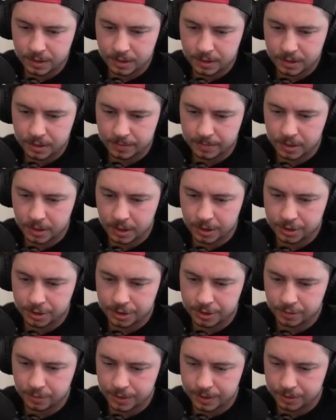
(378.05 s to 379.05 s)
Couple
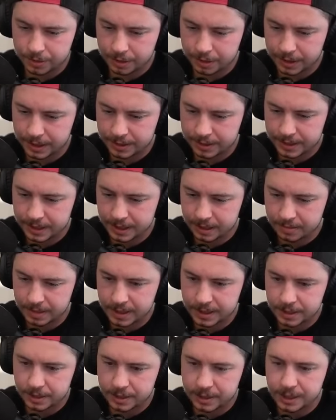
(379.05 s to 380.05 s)
archers and wizards on the outside of the
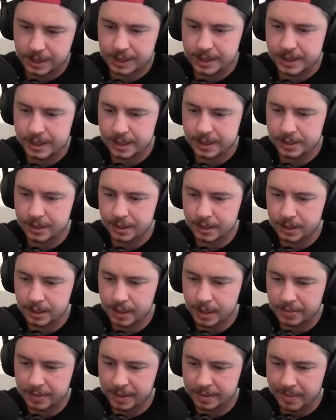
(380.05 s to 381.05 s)
base here. 60 seconds on the
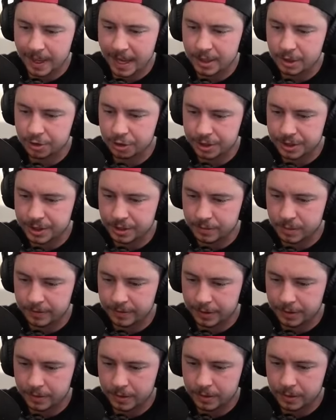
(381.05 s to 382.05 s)
clock, but the battle drill is still
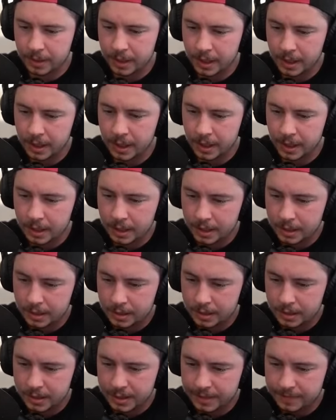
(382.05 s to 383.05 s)
moving through.
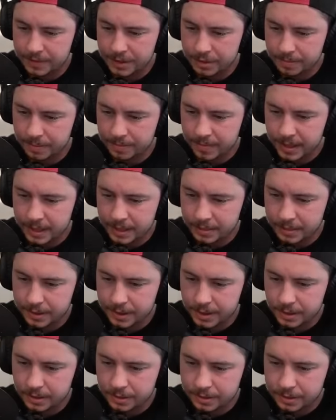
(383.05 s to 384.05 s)
Does he have a super miner in
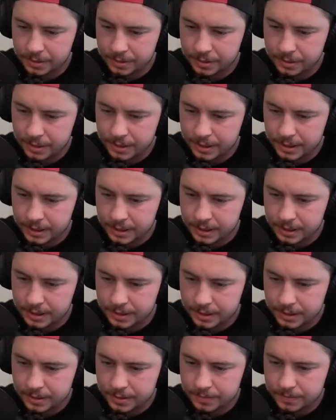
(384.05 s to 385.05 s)
there or two? I think he
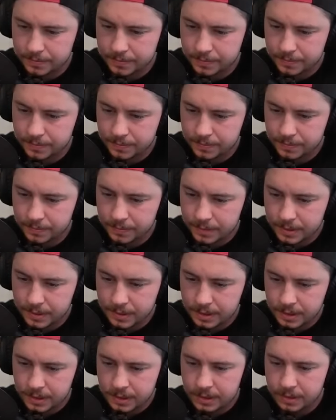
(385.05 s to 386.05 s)
does.
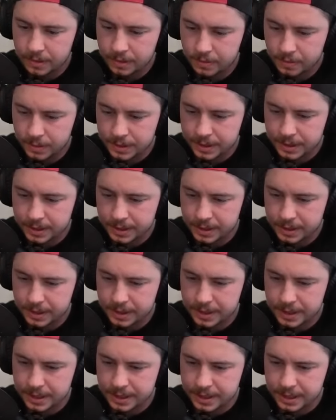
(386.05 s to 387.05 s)
What's in the
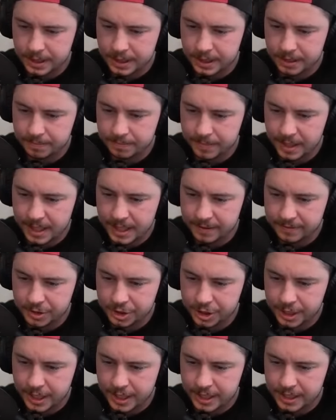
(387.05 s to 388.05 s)
CC? He might have a
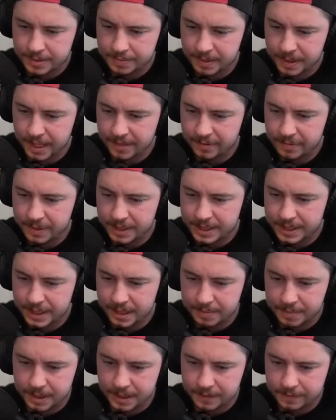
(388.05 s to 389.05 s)
chance, but everybody's
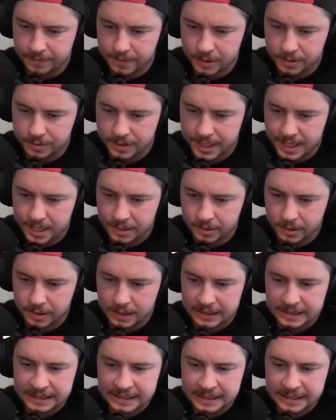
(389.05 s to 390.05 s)
skipping the Inferno Tower.
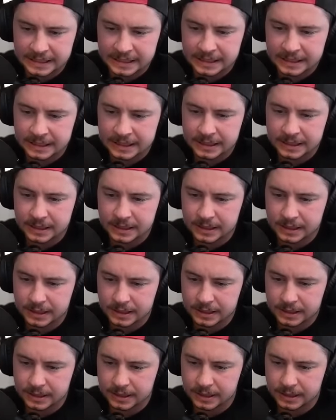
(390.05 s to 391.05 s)

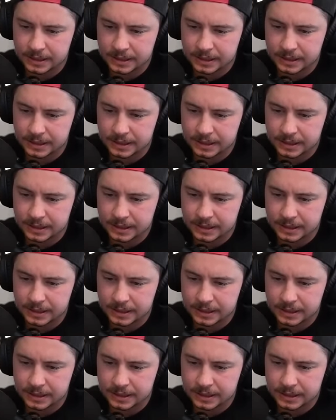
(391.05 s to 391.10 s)
Ugh.